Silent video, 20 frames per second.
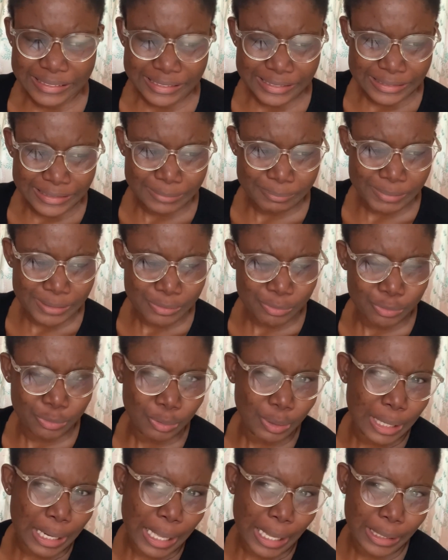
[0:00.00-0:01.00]
this, this person will
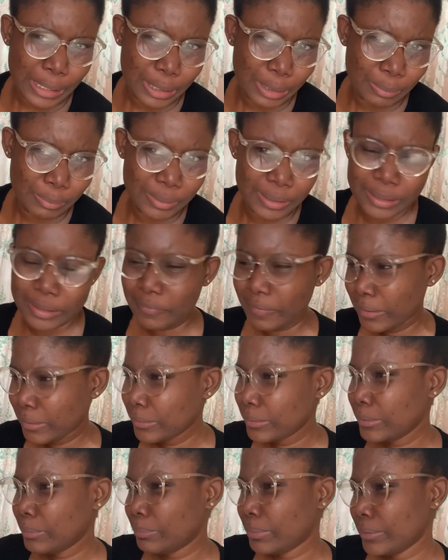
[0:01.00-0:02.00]
not lie to me. If I do
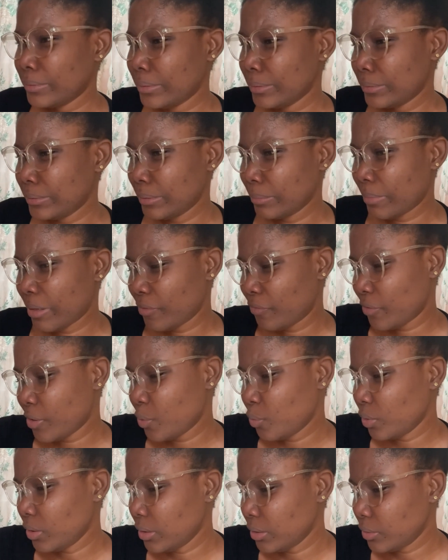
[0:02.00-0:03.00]
this, this, thing, my friend
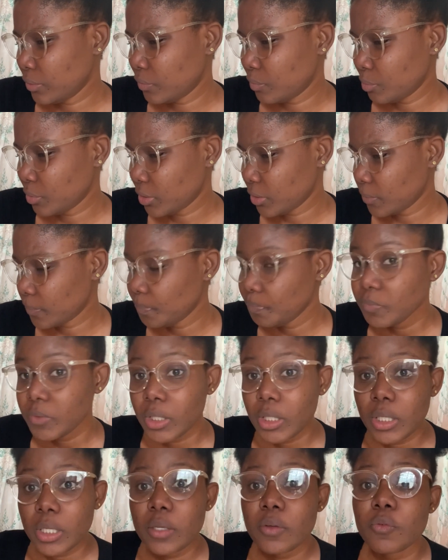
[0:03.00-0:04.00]
will leave me.
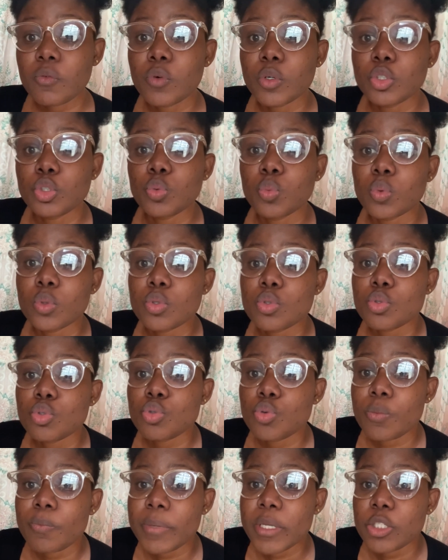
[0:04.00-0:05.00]
If what you want to
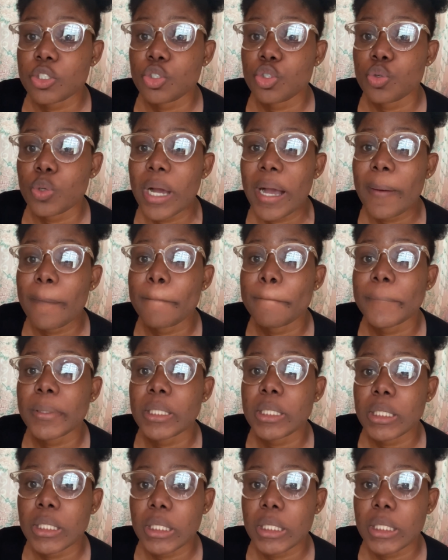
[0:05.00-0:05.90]
do makes you happy,